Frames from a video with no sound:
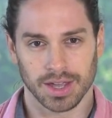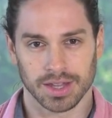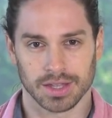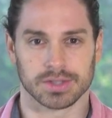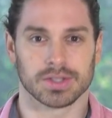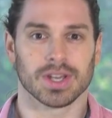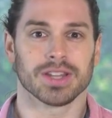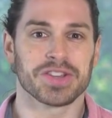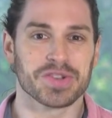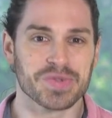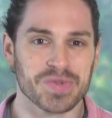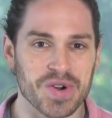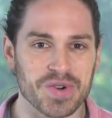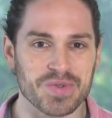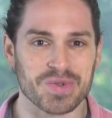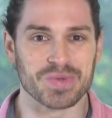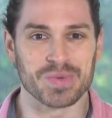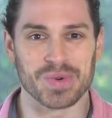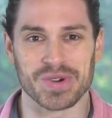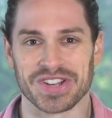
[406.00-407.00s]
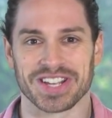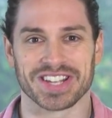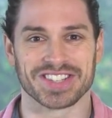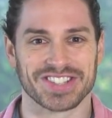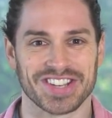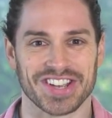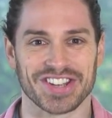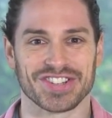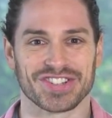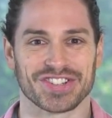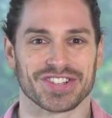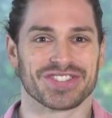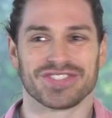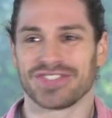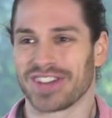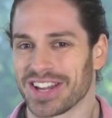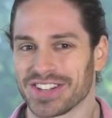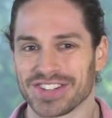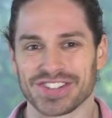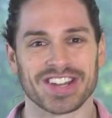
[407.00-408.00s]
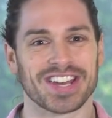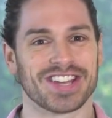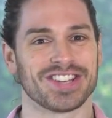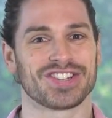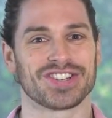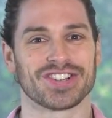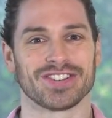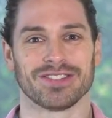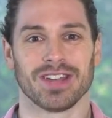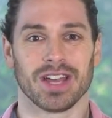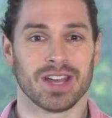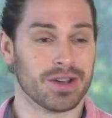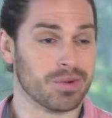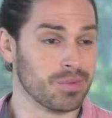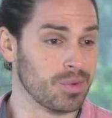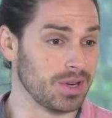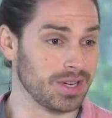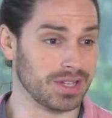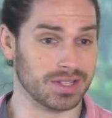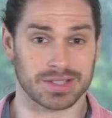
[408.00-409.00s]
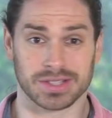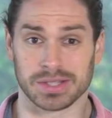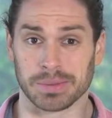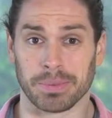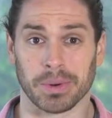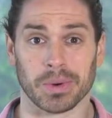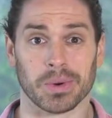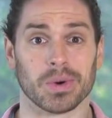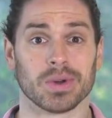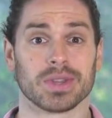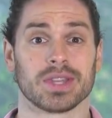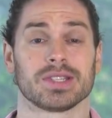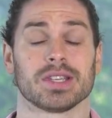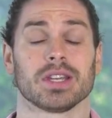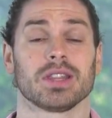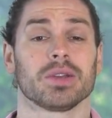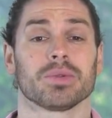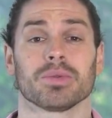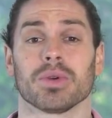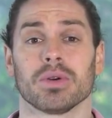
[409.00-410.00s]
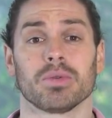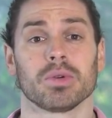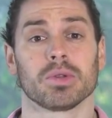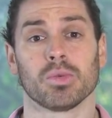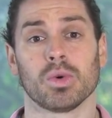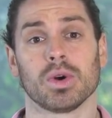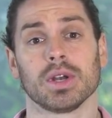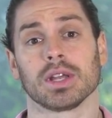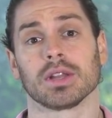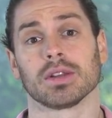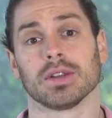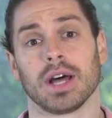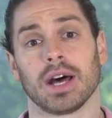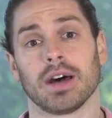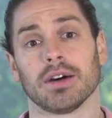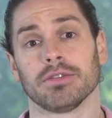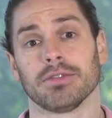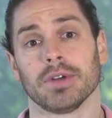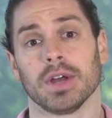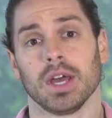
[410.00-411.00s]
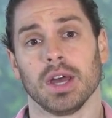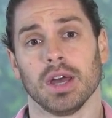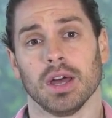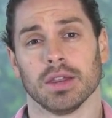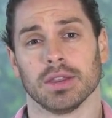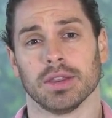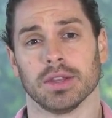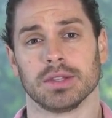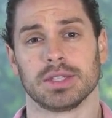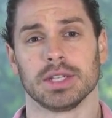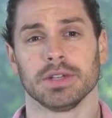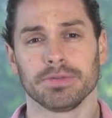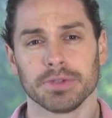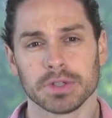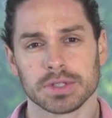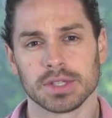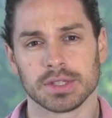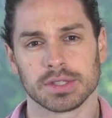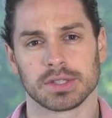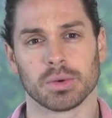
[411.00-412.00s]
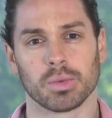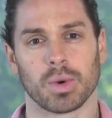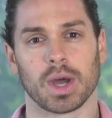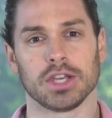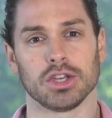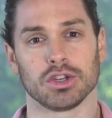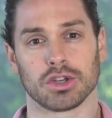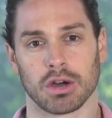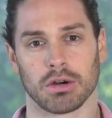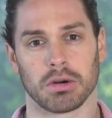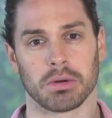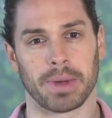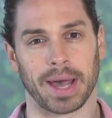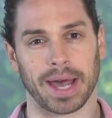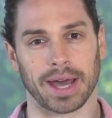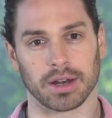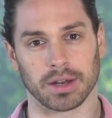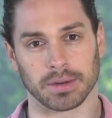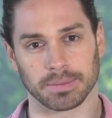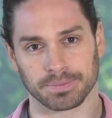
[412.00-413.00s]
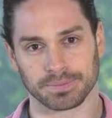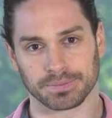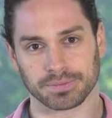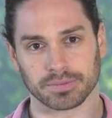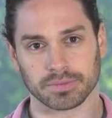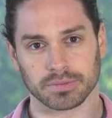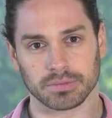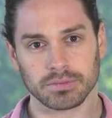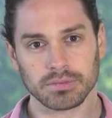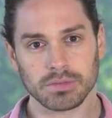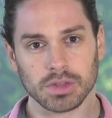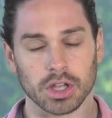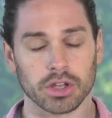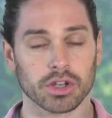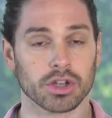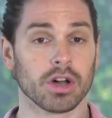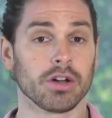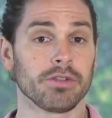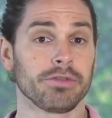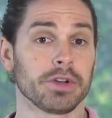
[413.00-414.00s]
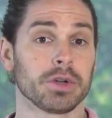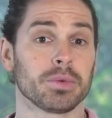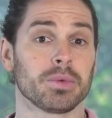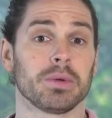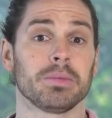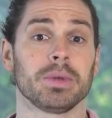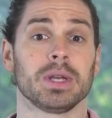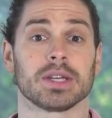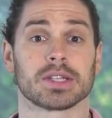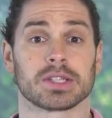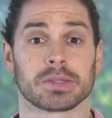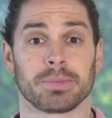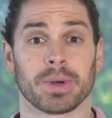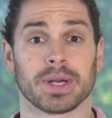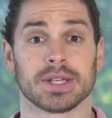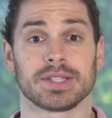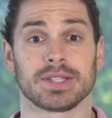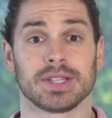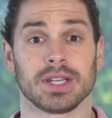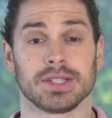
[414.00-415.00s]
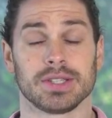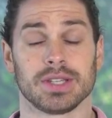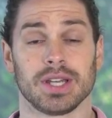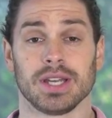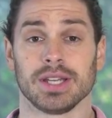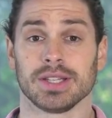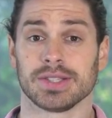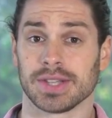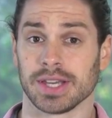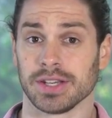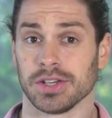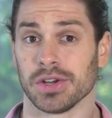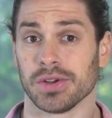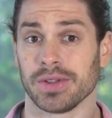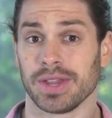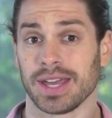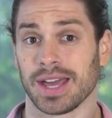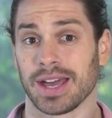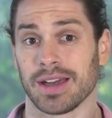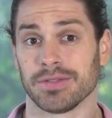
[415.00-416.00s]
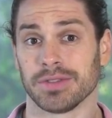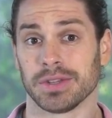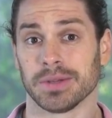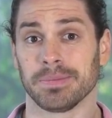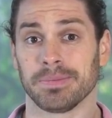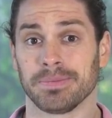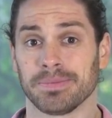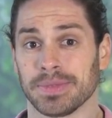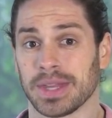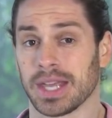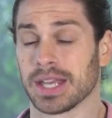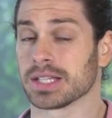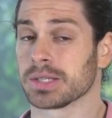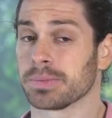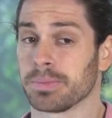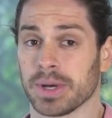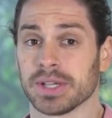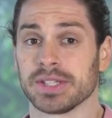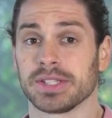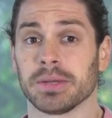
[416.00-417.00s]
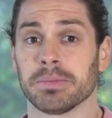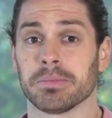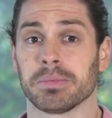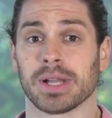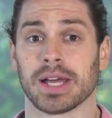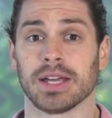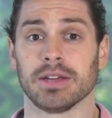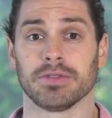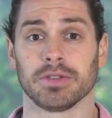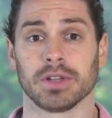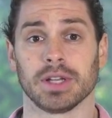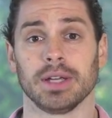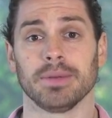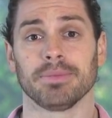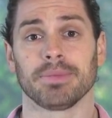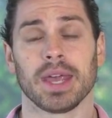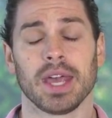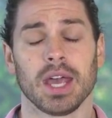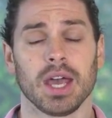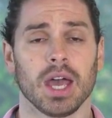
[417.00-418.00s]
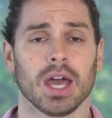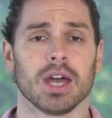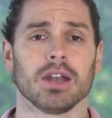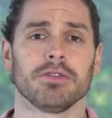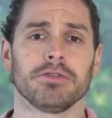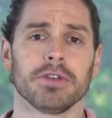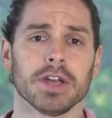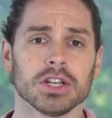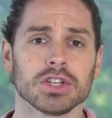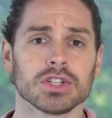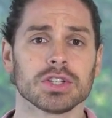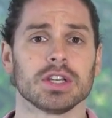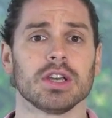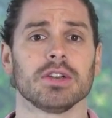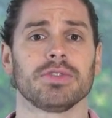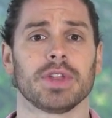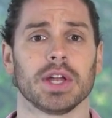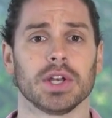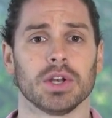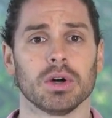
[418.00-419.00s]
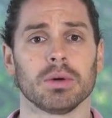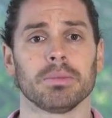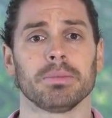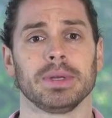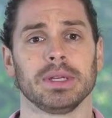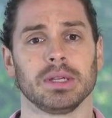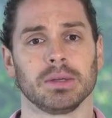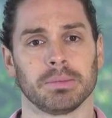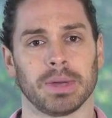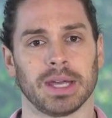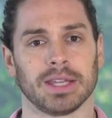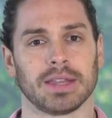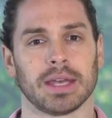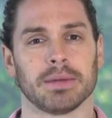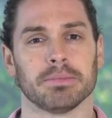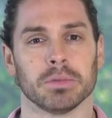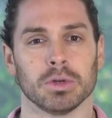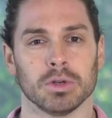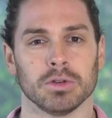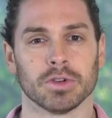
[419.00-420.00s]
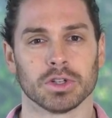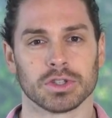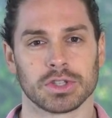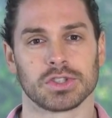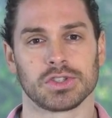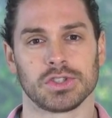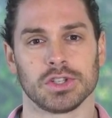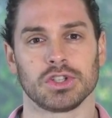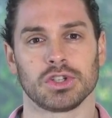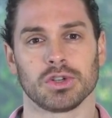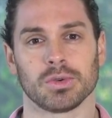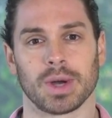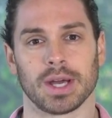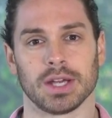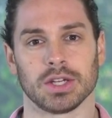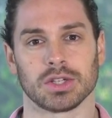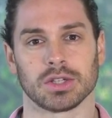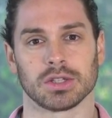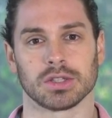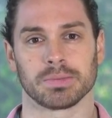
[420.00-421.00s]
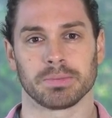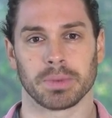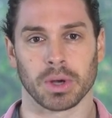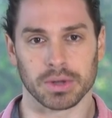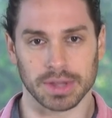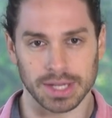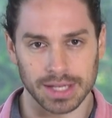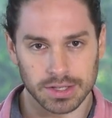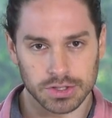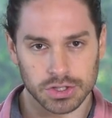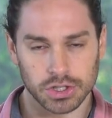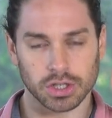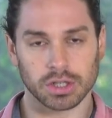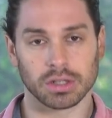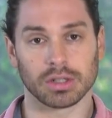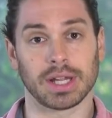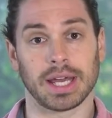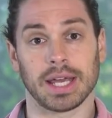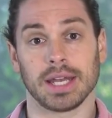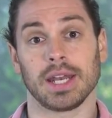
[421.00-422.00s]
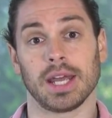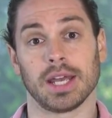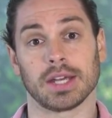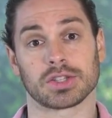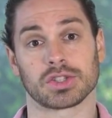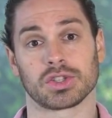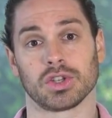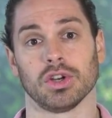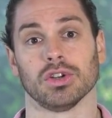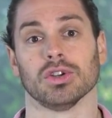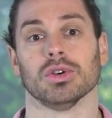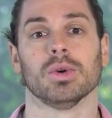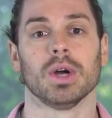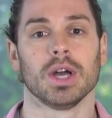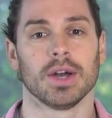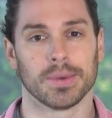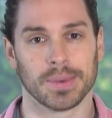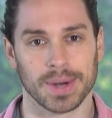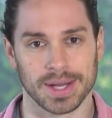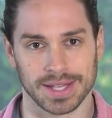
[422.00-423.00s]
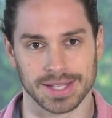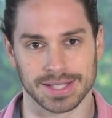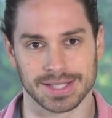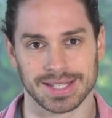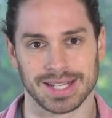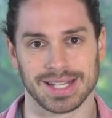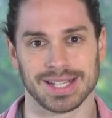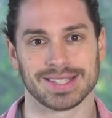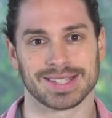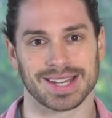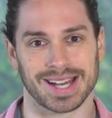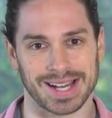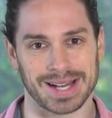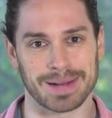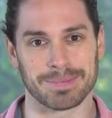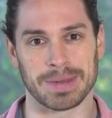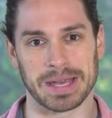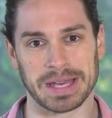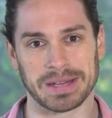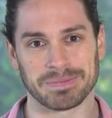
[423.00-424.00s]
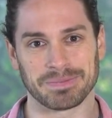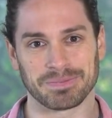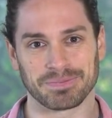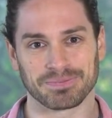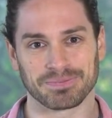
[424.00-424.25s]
There's nothing wrong with wanting attention, validation, wanting support. There's nothing wrong with wanting love. The difference is the way you go about it. Confident women express these needs. They know they have them. They express them playfully. And eventually, if they're not being met, they move on to situations, both internal and external, where these needs are met.